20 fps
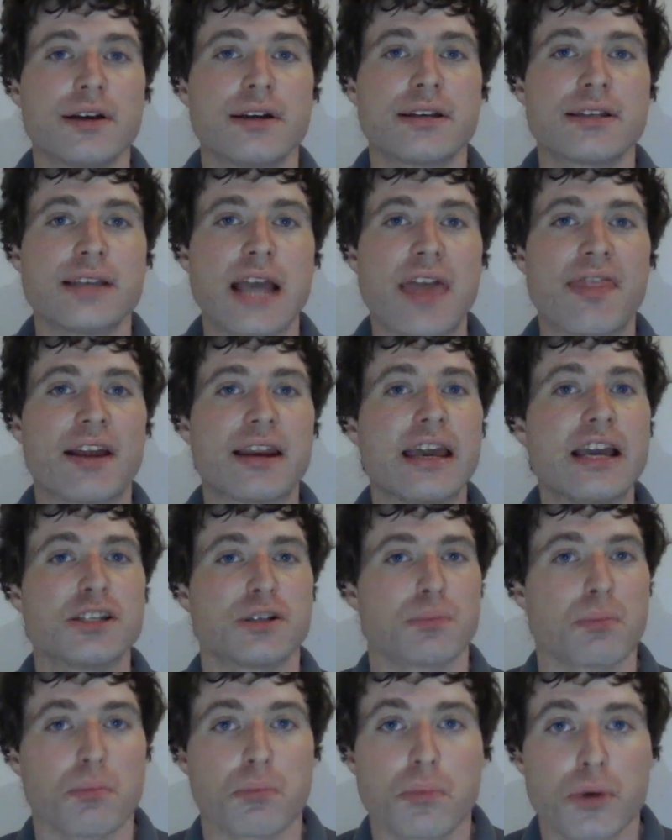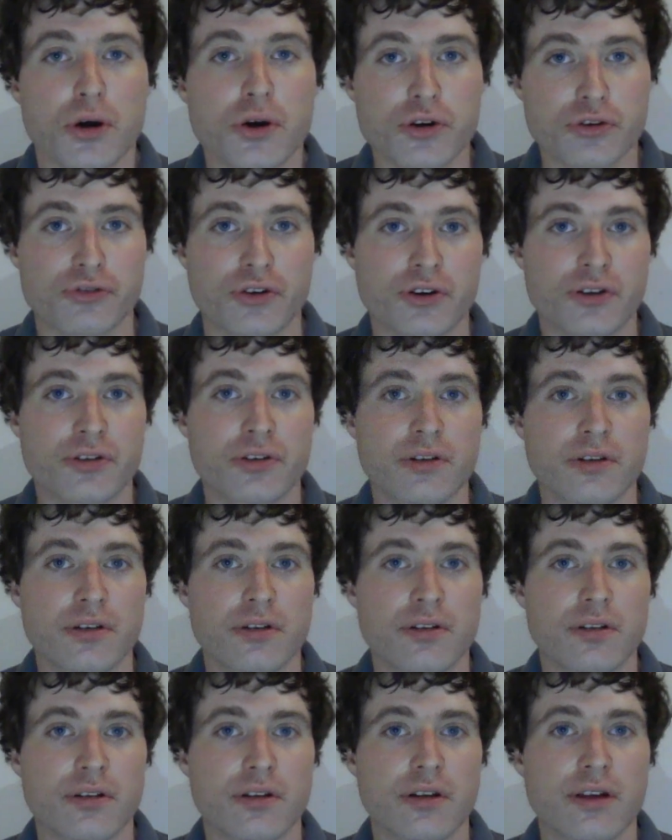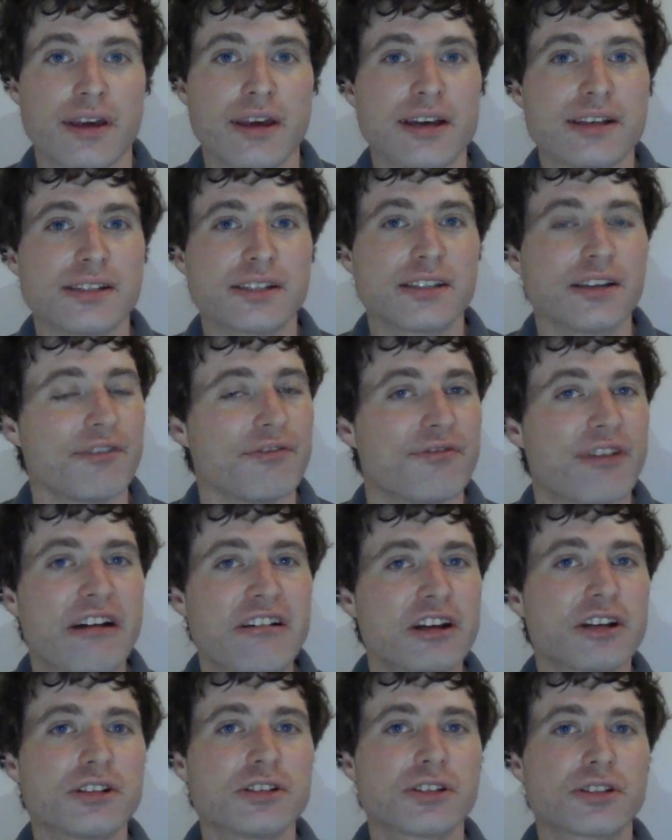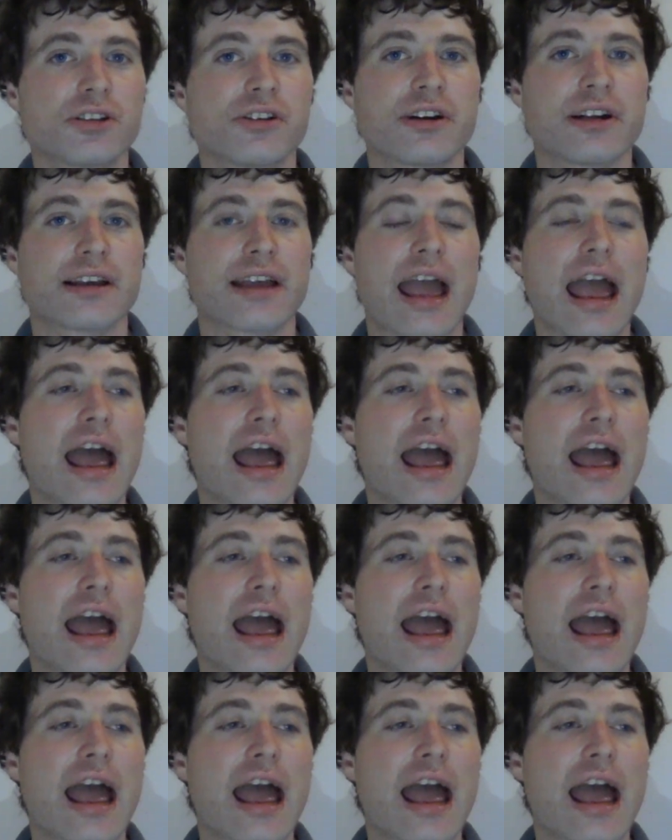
saying that he's a murderer is very concerning.